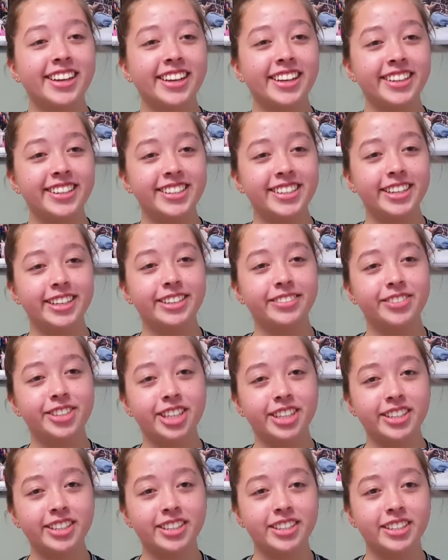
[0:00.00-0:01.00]
instead nice.
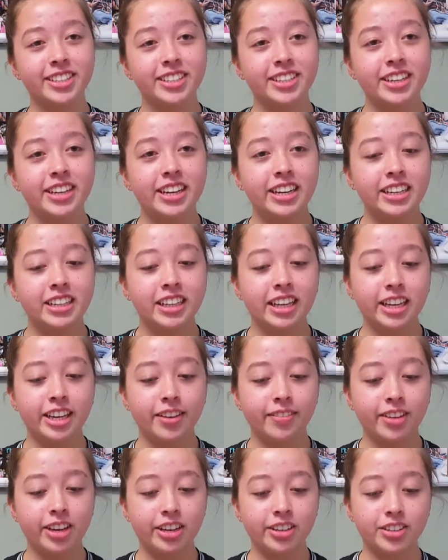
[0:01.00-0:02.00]
of just like
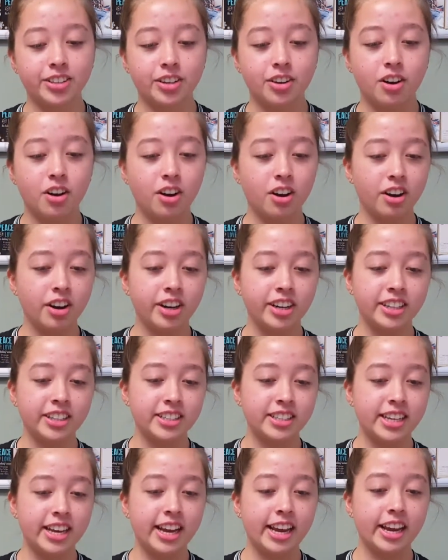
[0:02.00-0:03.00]
giving us a card
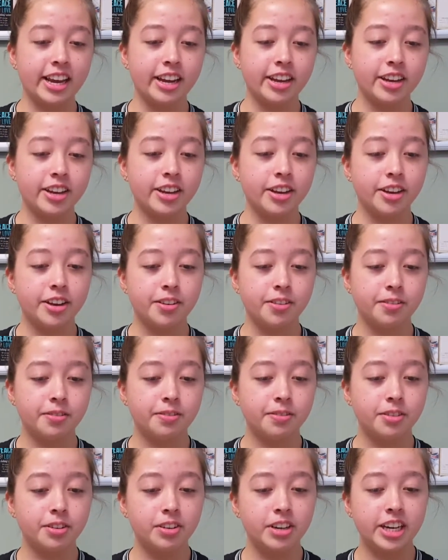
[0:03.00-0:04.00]
and saying if
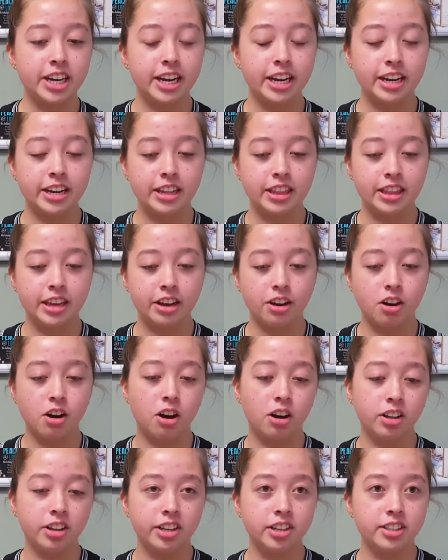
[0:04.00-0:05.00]
you need anything
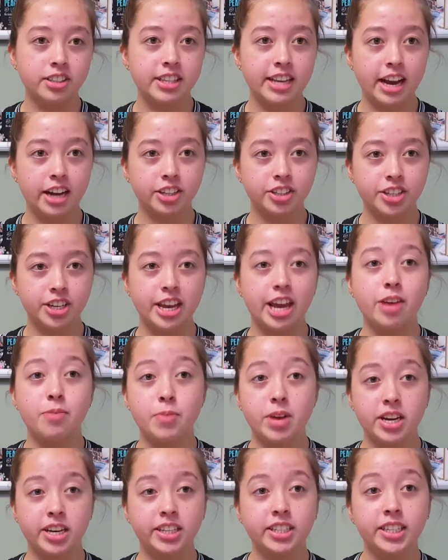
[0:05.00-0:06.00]
call us they actually
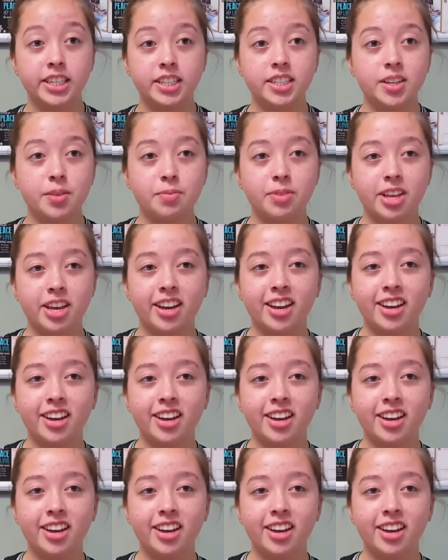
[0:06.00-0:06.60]
came in and did something